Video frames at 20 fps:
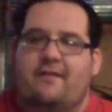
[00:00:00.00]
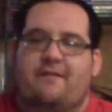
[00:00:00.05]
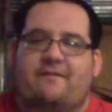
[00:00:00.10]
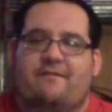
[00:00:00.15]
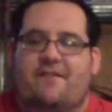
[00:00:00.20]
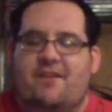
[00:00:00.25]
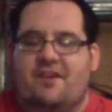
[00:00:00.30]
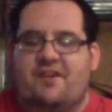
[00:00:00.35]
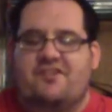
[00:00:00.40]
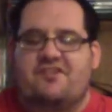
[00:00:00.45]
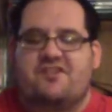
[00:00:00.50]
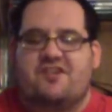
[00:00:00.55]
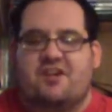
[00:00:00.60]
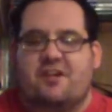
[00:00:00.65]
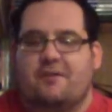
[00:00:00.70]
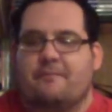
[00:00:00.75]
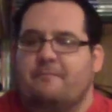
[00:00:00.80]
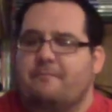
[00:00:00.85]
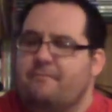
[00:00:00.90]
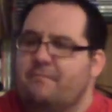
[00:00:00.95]

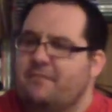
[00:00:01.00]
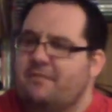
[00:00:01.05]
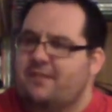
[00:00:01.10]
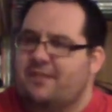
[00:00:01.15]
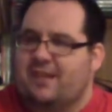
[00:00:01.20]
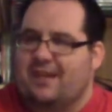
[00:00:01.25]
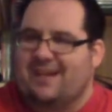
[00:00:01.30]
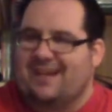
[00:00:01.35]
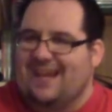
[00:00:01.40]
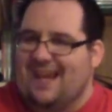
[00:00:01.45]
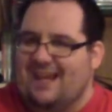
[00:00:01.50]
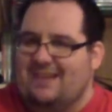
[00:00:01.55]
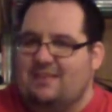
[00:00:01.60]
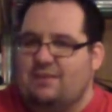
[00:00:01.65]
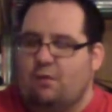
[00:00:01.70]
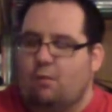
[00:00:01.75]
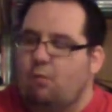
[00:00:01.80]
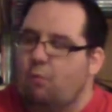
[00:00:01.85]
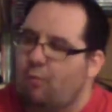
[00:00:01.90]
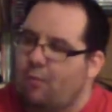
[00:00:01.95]
finisher to get
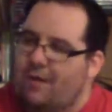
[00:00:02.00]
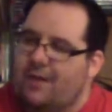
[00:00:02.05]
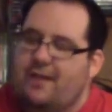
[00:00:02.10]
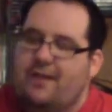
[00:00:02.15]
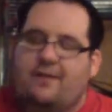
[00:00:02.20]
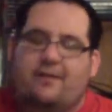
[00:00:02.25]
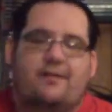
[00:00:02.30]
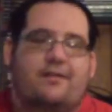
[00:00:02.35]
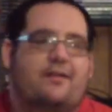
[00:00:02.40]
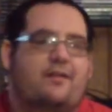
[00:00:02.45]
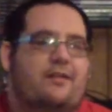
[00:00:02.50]
the win.